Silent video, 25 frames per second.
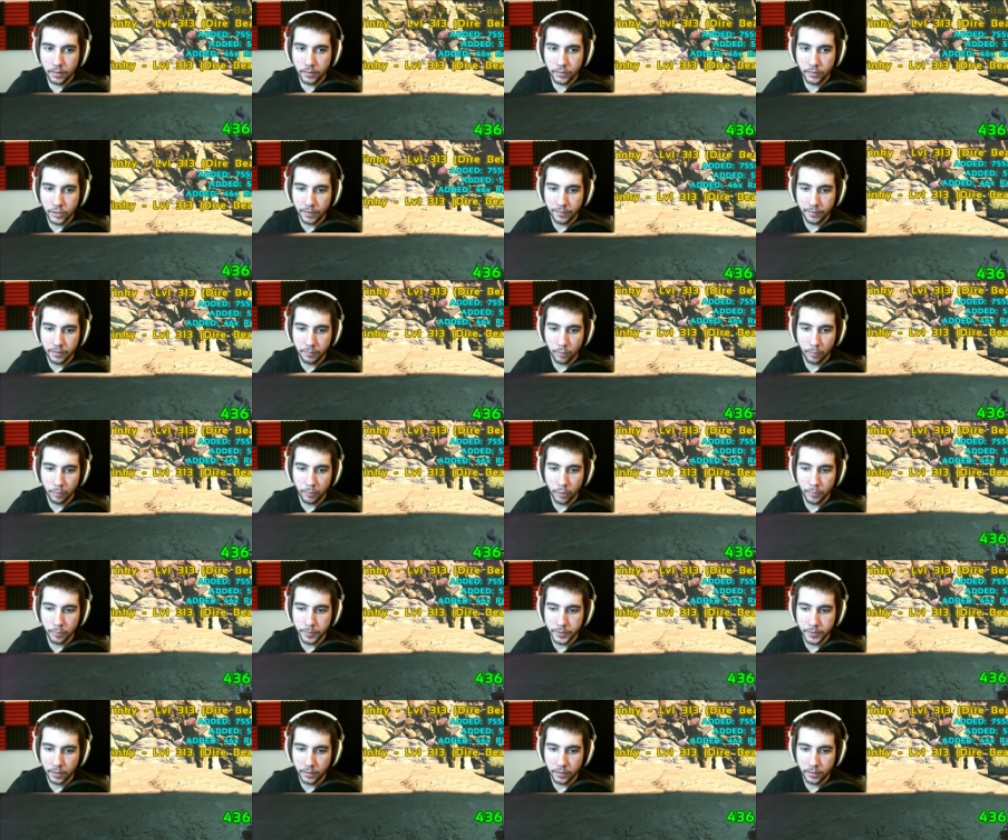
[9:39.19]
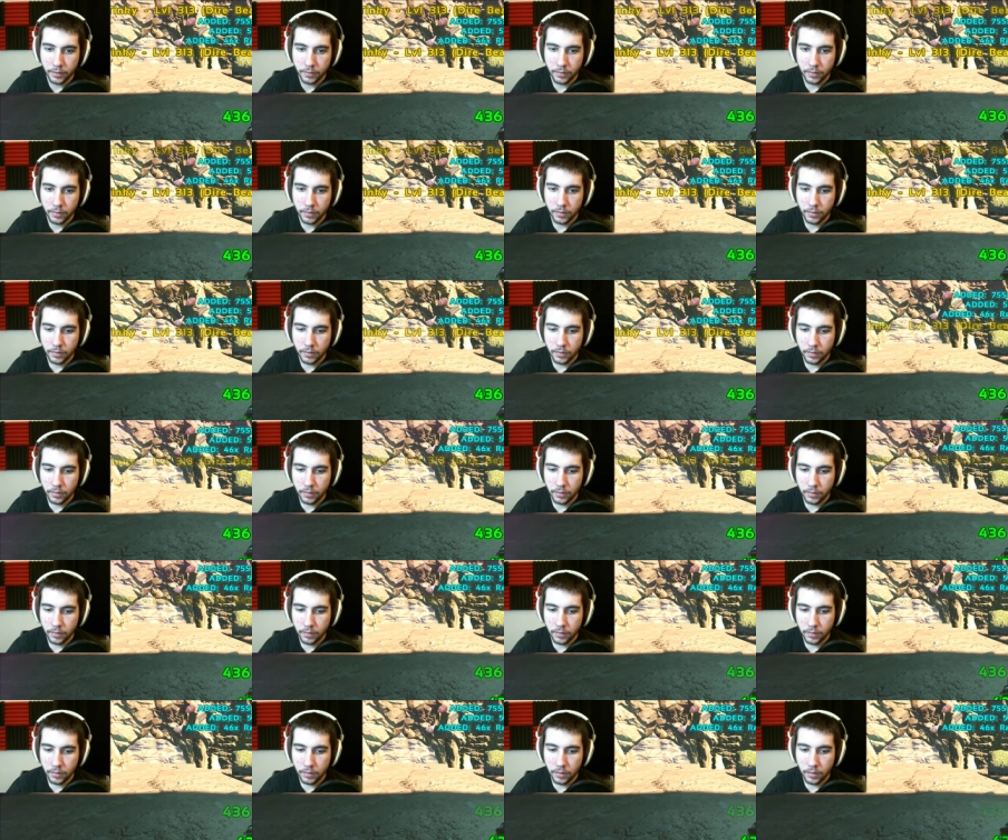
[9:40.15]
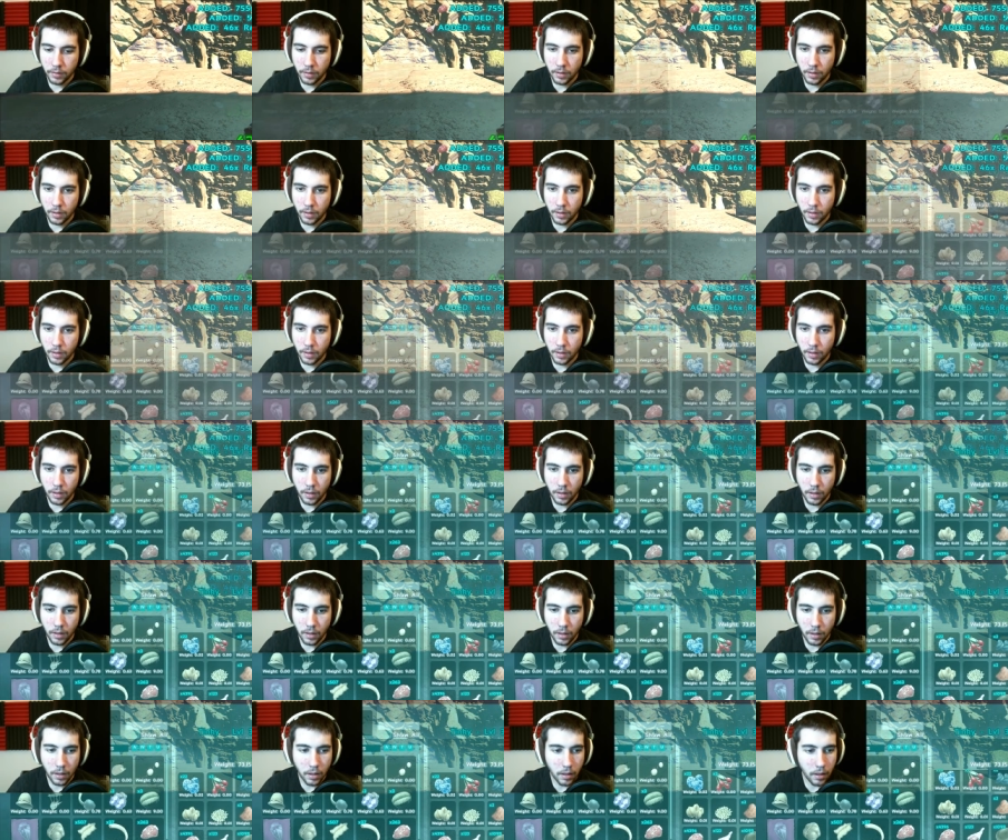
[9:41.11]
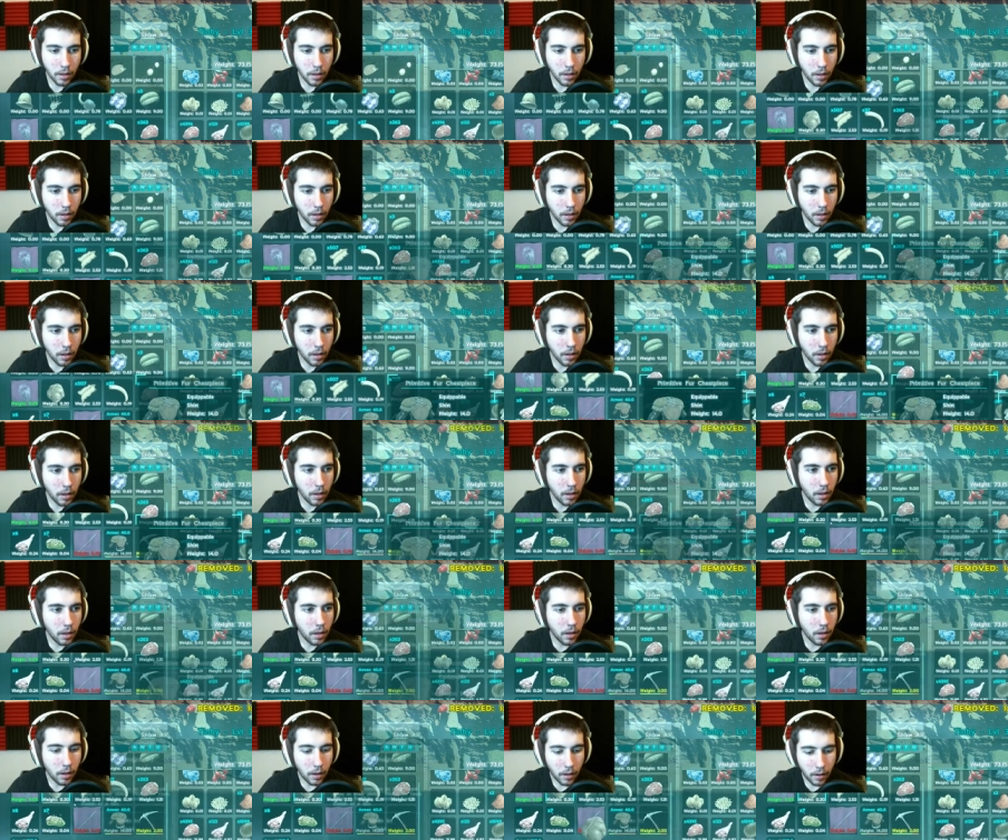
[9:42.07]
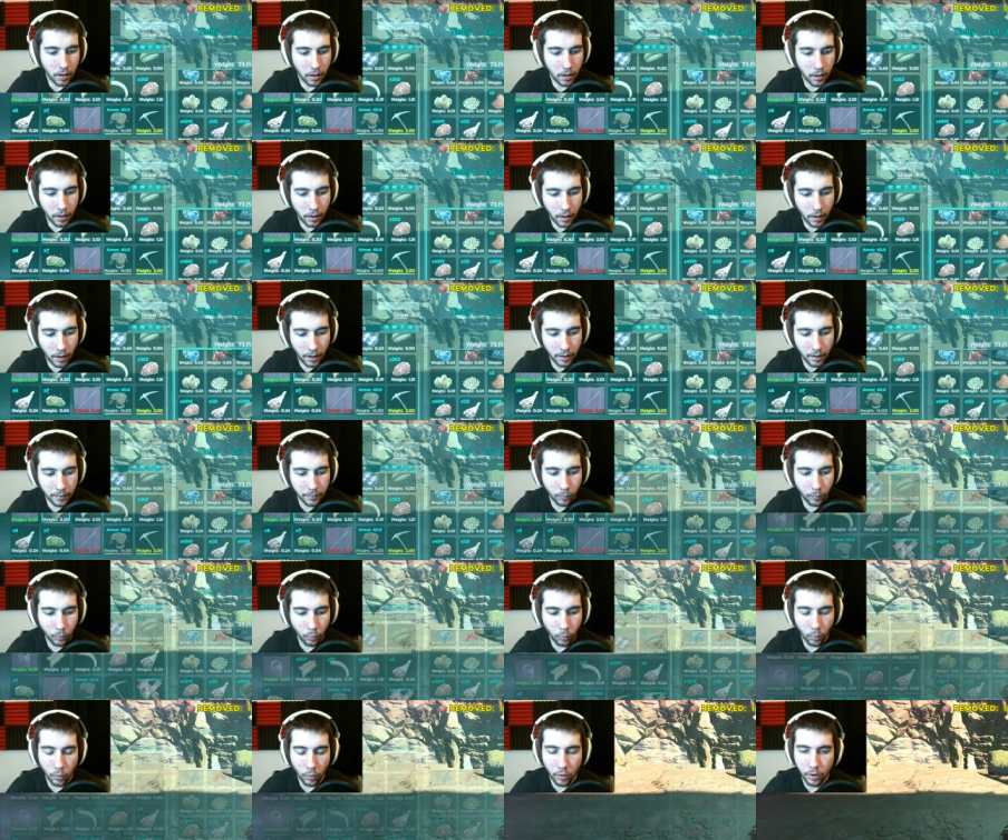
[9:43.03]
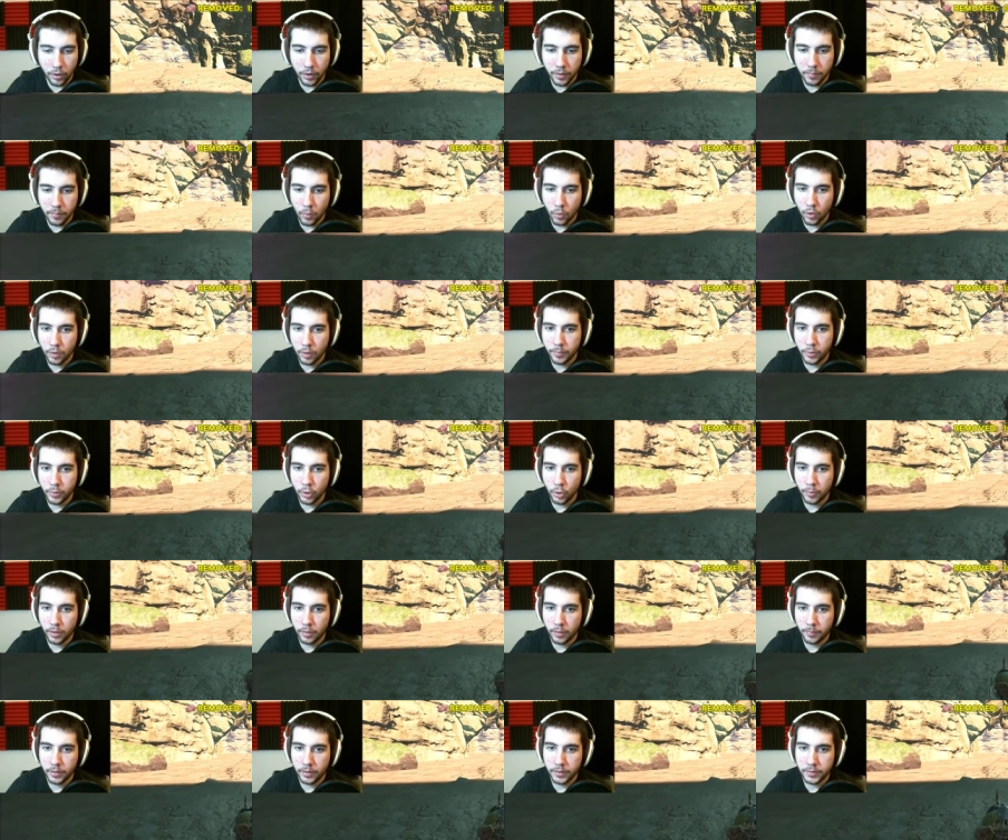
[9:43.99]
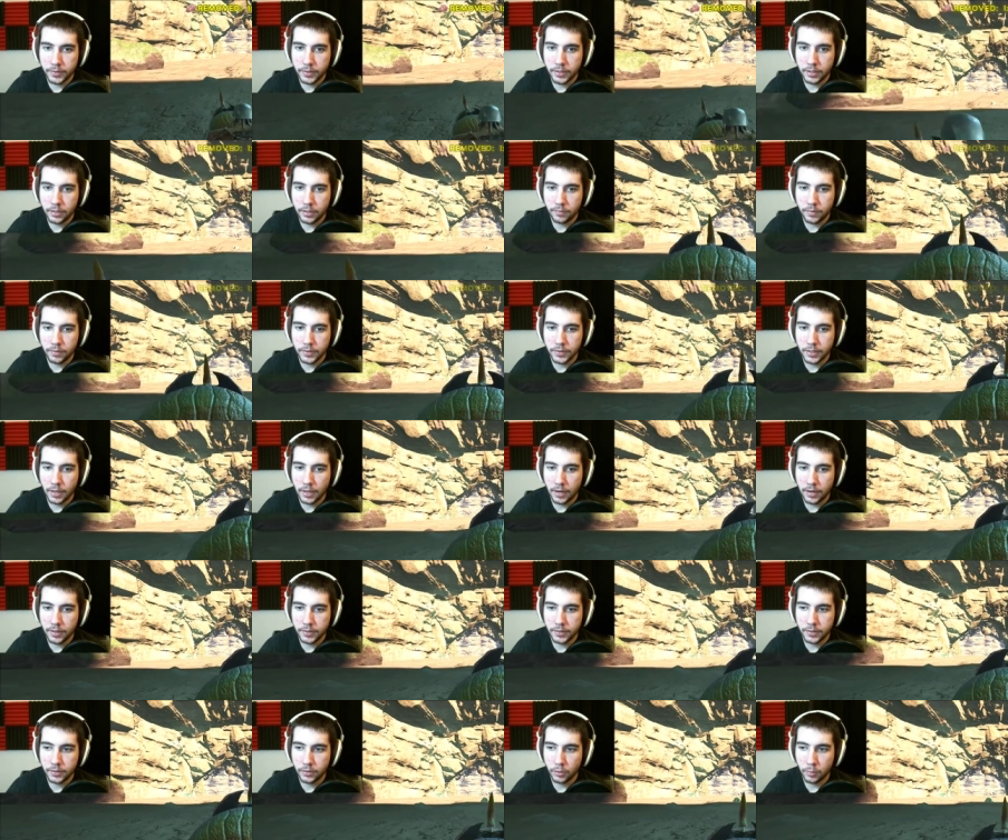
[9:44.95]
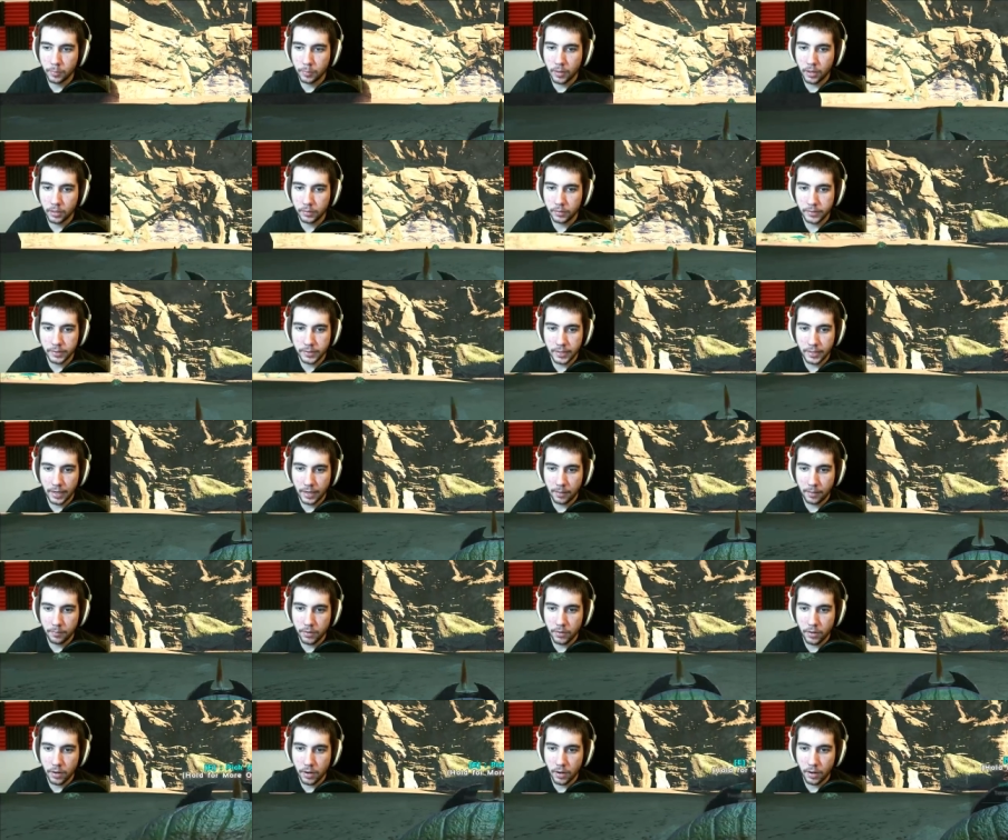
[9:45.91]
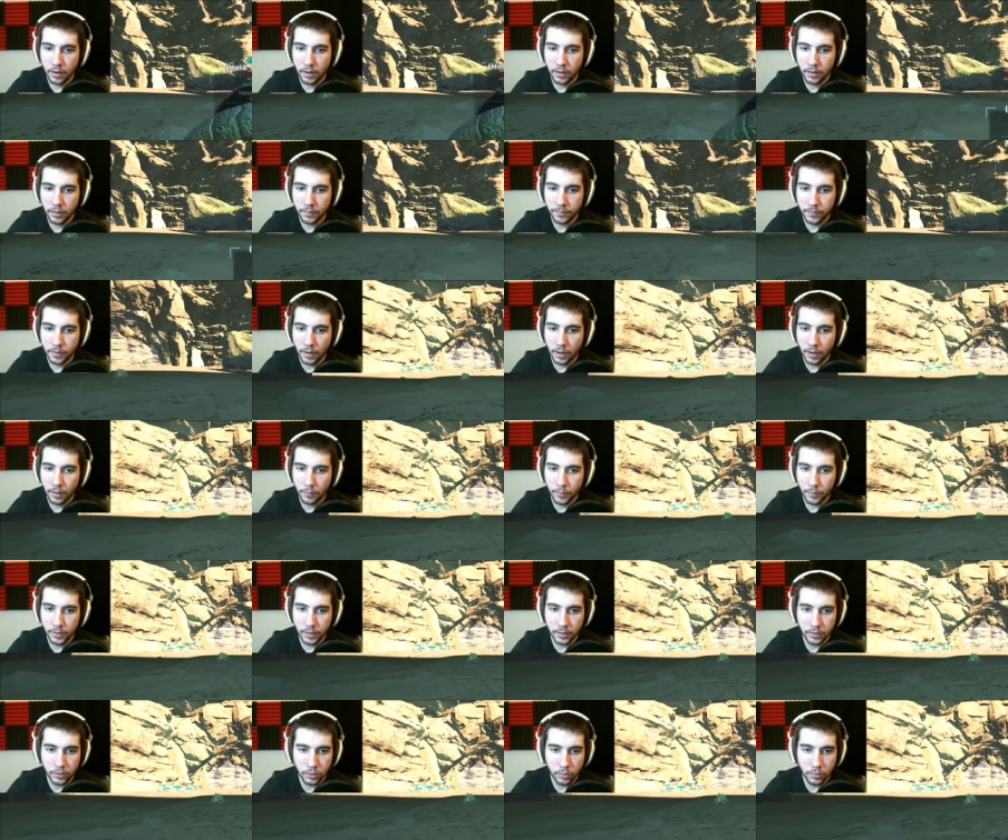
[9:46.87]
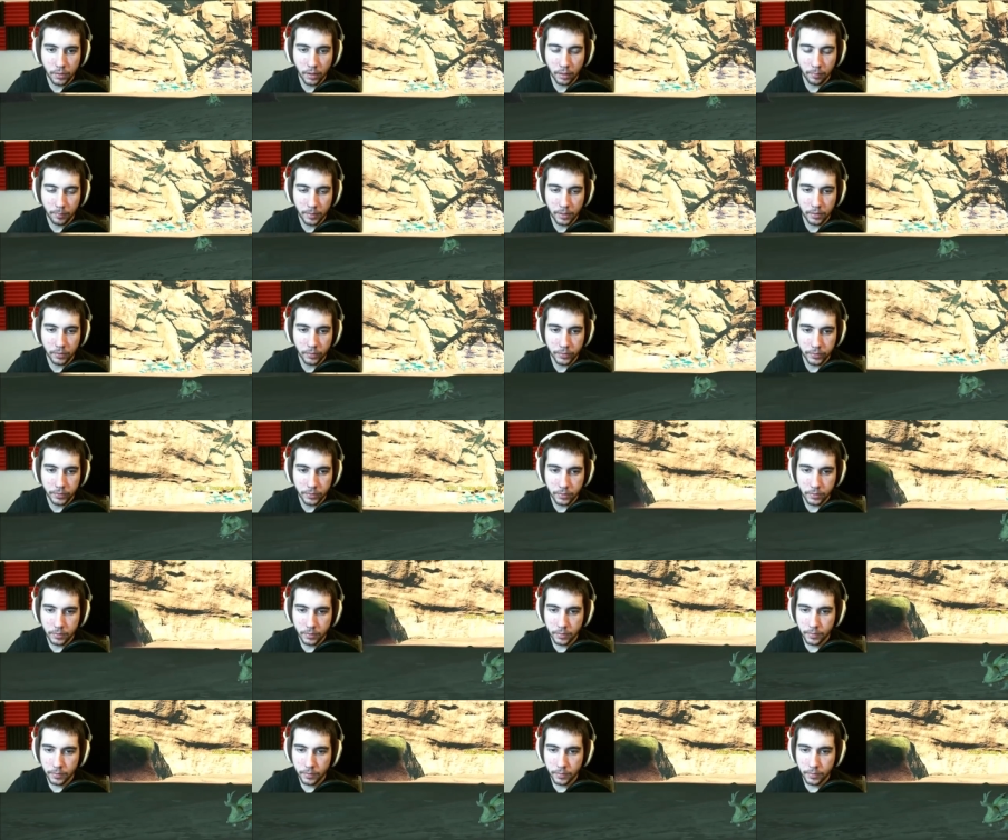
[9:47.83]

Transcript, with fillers: Do you have any more poops on you? Um, okay. I have one more poop, and I'm going to see if this guy is still partly tamed or not. If not, we get two dung beetles.